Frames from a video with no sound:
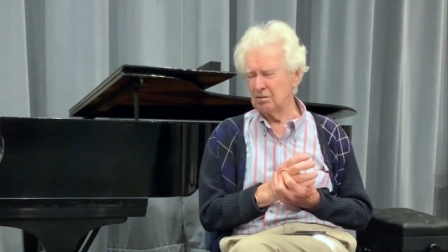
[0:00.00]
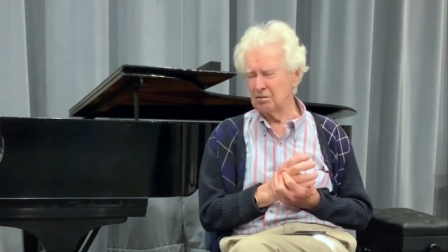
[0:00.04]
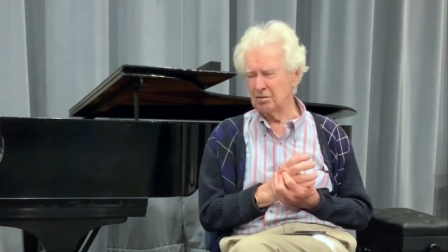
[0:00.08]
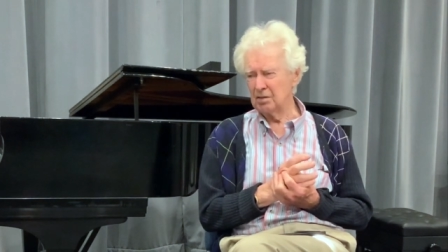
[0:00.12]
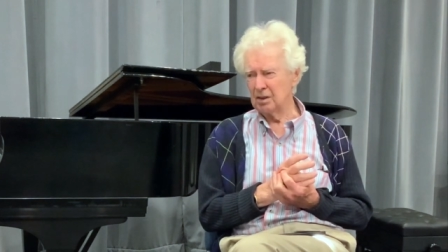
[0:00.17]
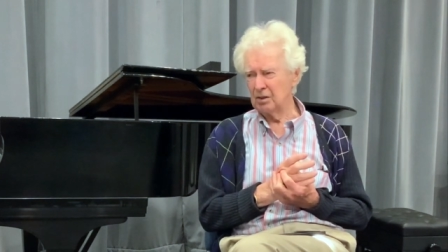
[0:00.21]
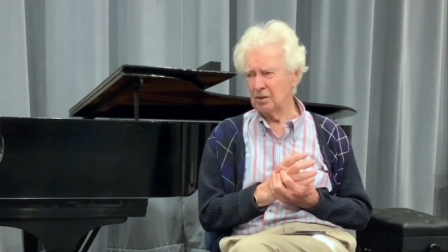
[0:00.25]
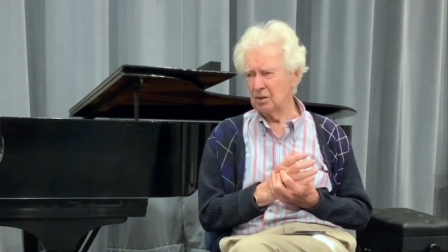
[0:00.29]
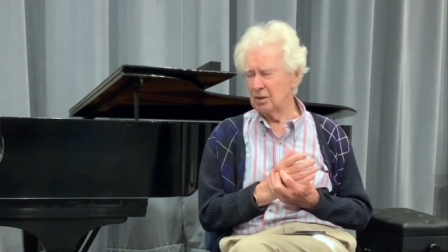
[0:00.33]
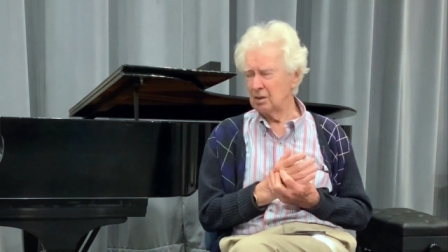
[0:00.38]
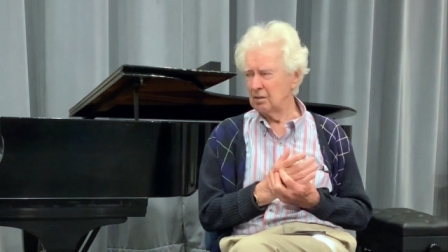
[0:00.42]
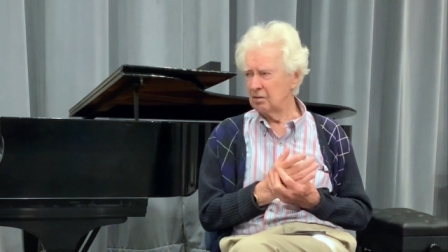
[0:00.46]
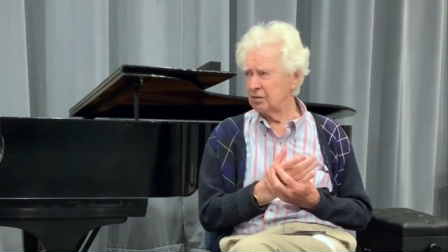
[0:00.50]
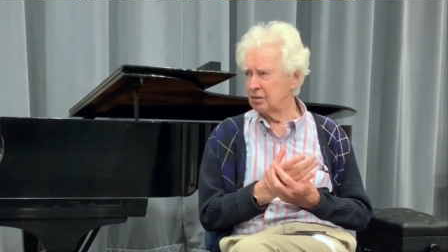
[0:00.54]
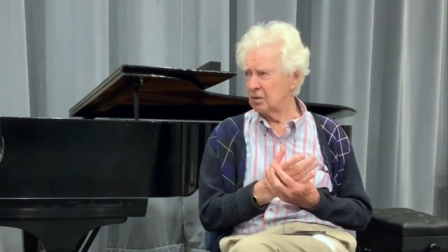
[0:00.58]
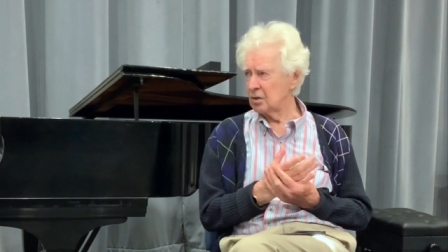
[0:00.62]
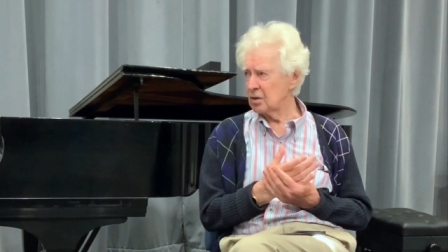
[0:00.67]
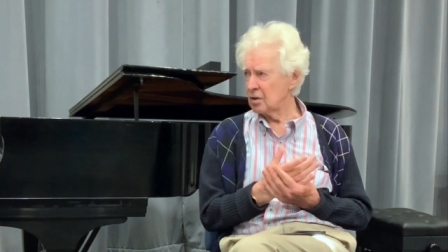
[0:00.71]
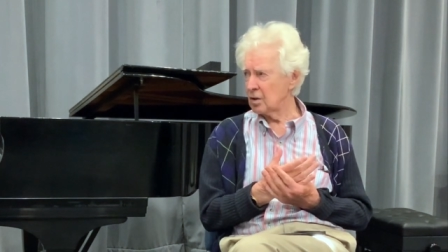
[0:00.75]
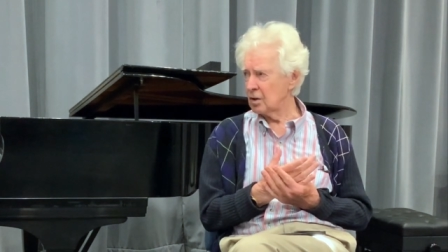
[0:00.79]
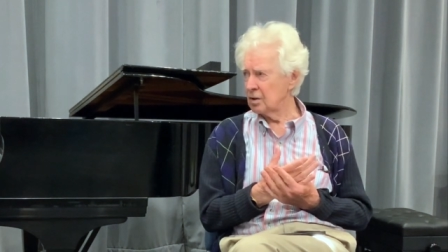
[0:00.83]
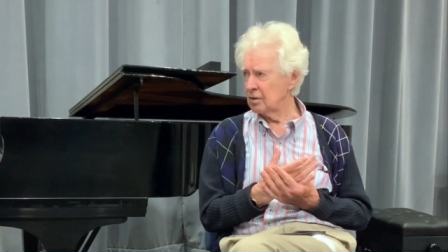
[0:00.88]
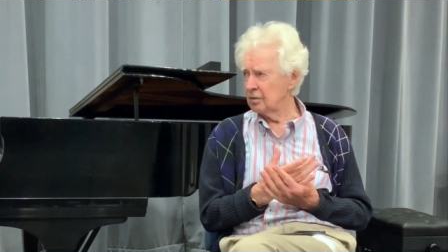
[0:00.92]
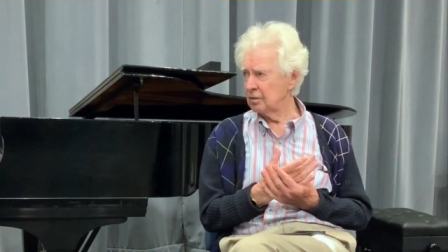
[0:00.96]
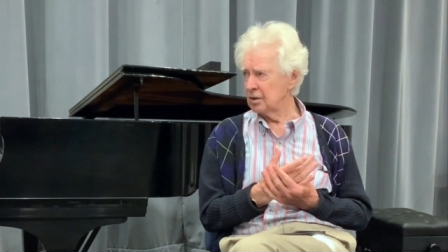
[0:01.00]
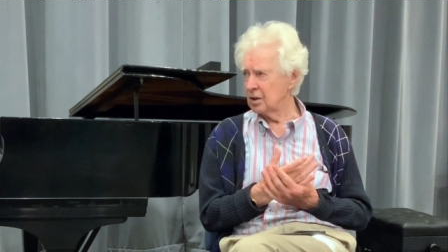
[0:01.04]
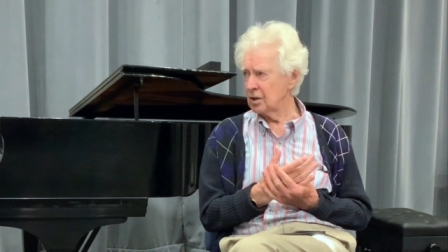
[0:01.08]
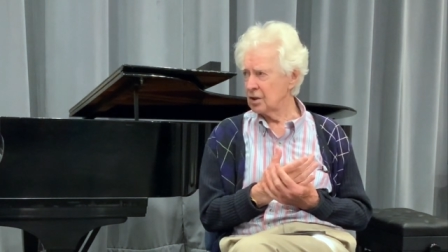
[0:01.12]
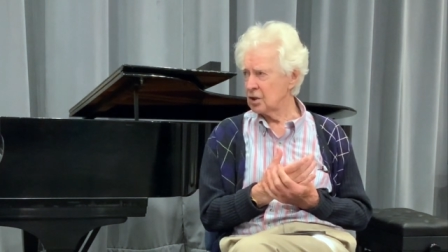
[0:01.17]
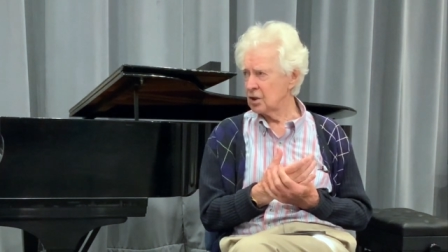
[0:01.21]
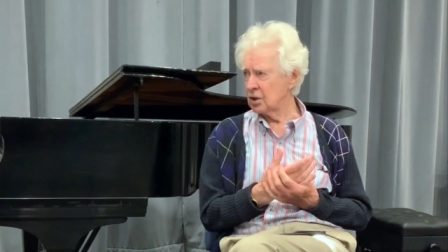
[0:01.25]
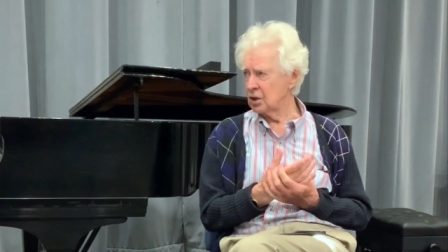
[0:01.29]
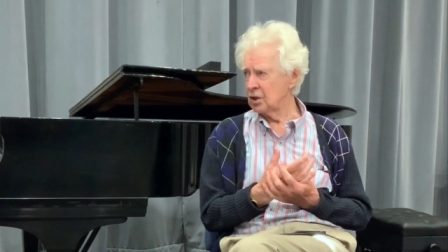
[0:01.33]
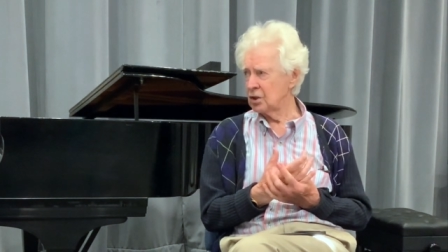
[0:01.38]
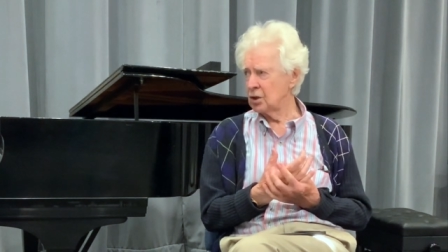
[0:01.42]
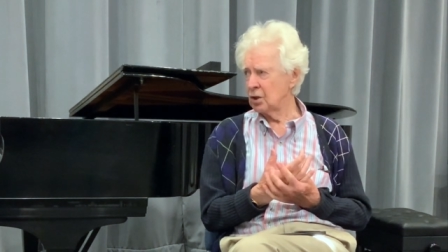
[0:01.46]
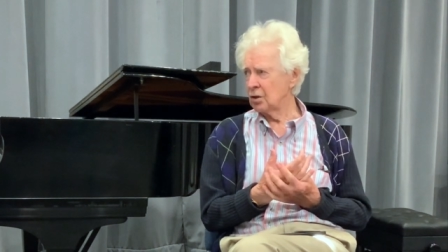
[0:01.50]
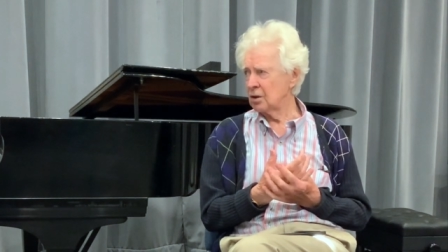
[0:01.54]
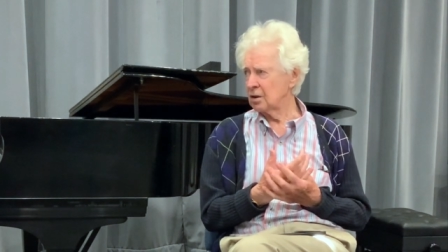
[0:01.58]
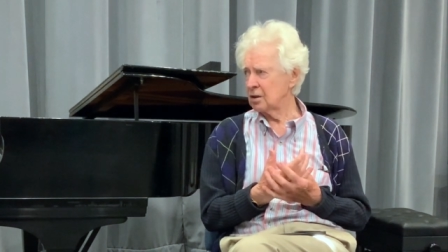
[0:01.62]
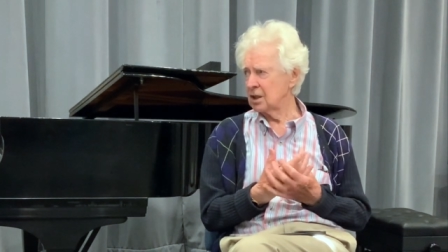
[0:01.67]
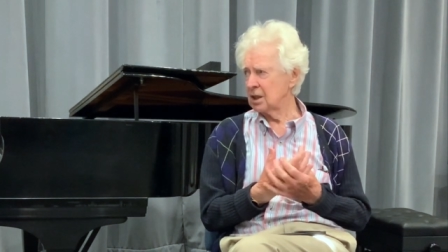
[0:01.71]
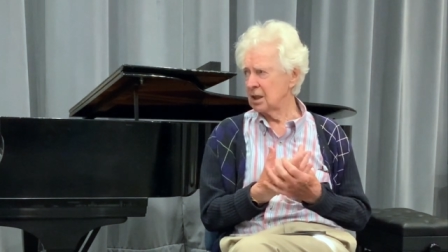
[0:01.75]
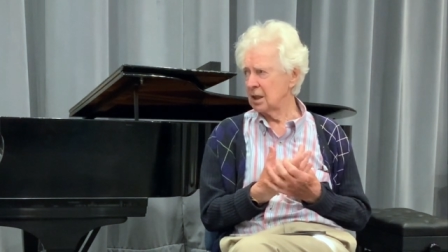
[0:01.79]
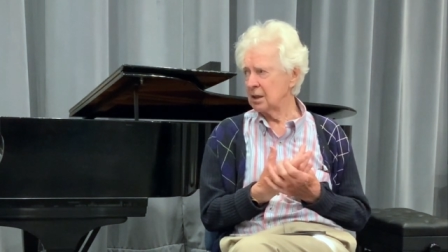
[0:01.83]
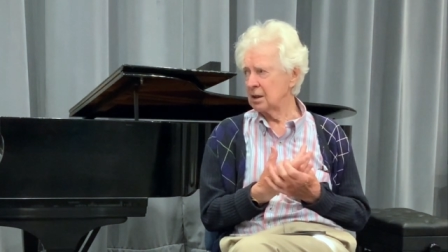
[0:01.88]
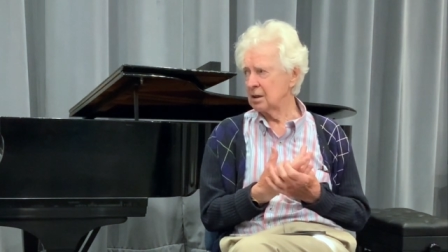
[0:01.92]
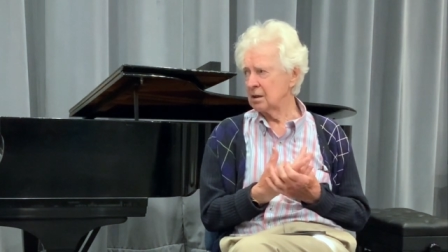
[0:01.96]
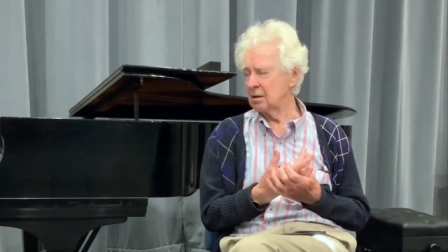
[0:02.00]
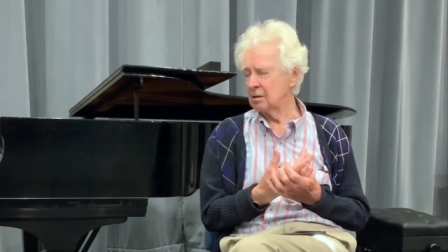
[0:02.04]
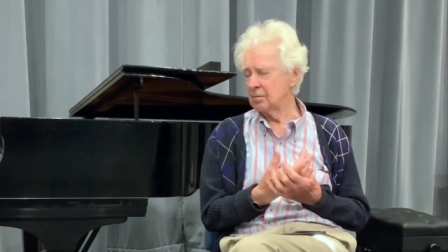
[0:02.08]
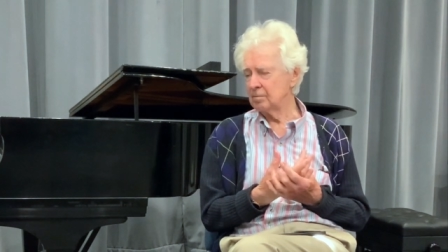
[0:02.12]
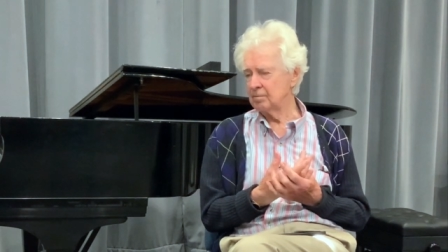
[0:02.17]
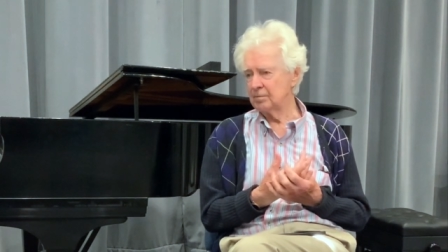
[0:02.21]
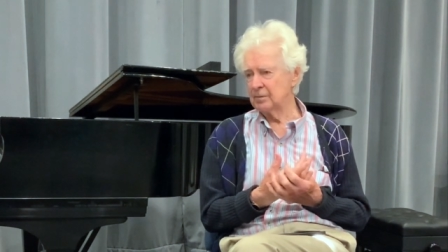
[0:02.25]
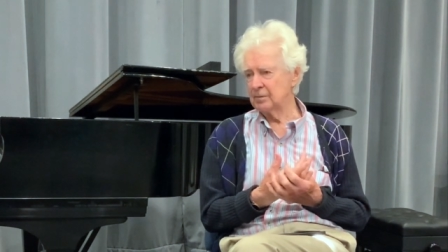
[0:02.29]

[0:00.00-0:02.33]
very short-sighted.